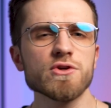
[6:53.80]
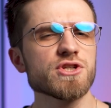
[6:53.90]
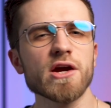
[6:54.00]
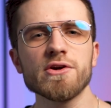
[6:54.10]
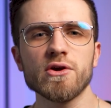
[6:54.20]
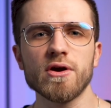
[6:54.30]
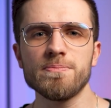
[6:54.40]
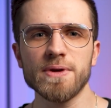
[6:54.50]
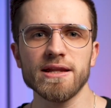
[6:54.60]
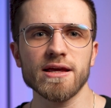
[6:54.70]
You share your
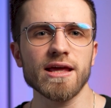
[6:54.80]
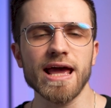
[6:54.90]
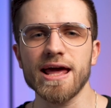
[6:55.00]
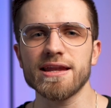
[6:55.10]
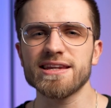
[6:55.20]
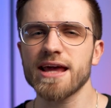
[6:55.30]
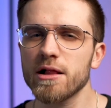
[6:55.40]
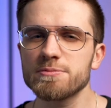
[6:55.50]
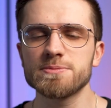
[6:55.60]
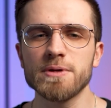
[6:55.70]
opinion and it
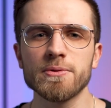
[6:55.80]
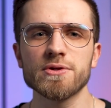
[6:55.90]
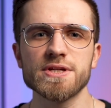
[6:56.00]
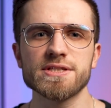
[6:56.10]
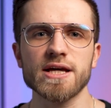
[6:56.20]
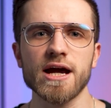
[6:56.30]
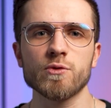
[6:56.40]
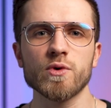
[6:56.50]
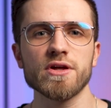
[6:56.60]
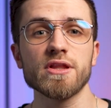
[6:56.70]
helps people
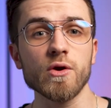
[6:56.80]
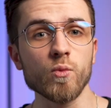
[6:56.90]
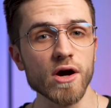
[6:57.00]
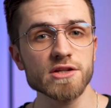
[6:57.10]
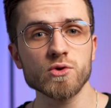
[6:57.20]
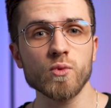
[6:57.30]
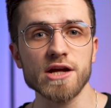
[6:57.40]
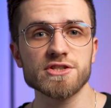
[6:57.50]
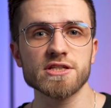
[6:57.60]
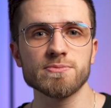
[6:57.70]
decide whether they want to
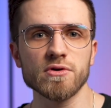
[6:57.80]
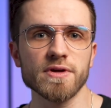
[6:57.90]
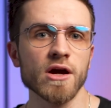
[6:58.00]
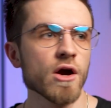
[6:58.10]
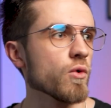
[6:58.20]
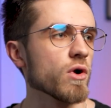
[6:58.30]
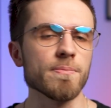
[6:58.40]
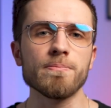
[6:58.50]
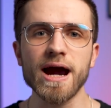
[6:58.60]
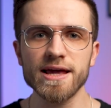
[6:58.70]
watch this movie or
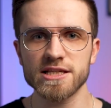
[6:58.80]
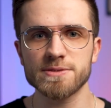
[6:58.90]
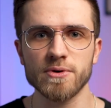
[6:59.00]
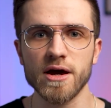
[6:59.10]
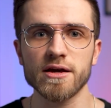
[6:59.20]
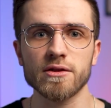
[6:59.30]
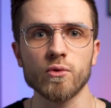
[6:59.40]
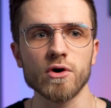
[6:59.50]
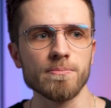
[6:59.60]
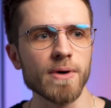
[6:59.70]
buy this product
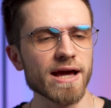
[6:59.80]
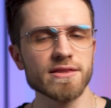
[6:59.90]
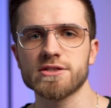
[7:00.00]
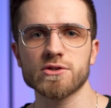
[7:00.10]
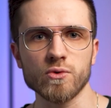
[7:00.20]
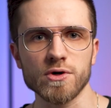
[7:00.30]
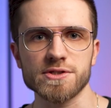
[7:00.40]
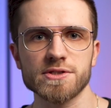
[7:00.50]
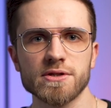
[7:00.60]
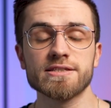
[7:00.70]
or buy this
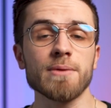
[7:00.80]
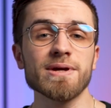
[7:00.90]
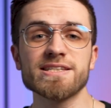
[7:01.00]
course. Some